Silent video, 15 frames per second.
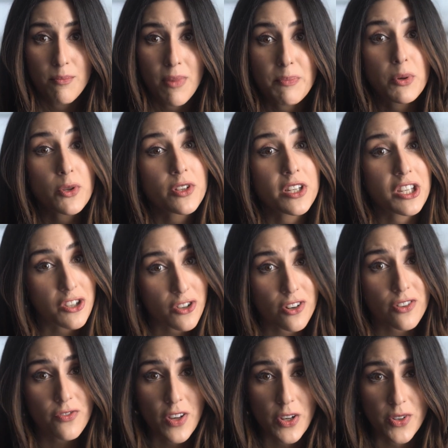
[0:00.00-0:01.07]
by pulling
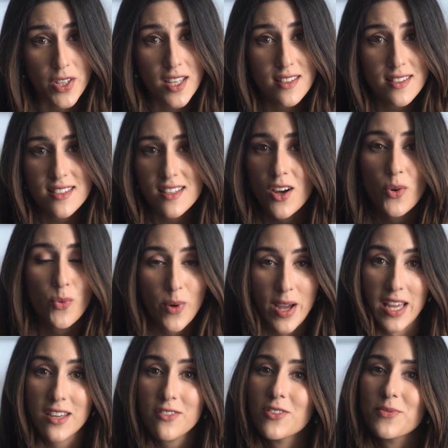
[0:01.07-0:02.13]
your focus
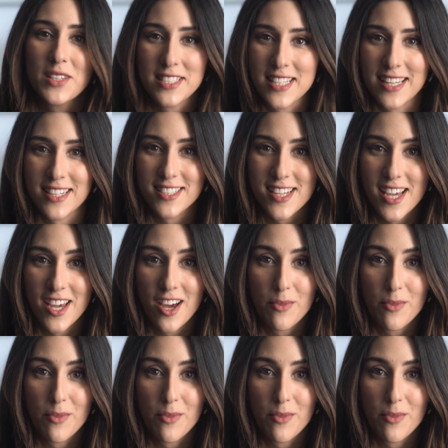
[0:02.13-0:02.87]
away from the day to day